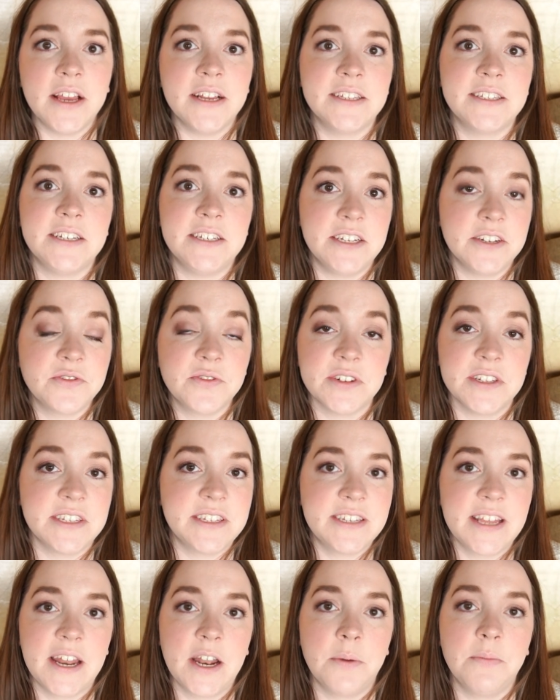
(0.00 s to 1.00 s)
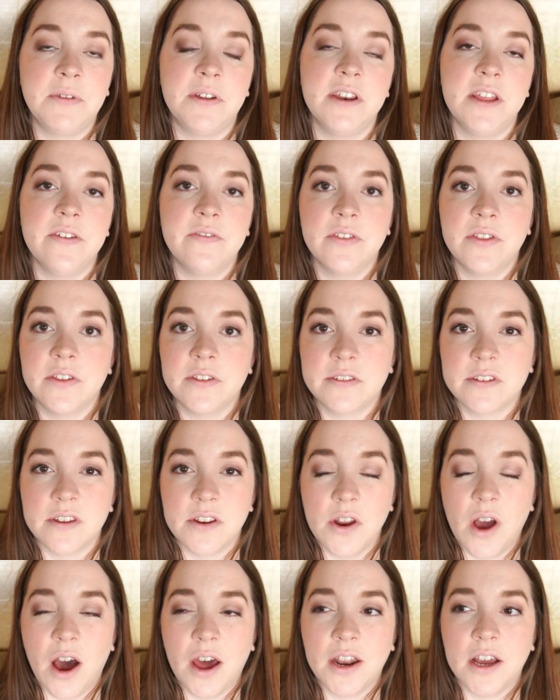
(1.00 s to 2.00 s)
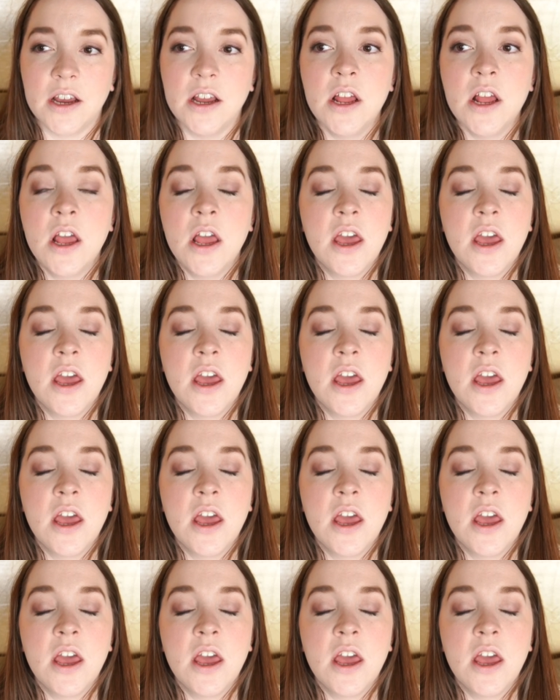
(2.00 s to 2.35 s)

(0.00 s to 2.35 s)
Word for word: It's a different setup than even the Sonata,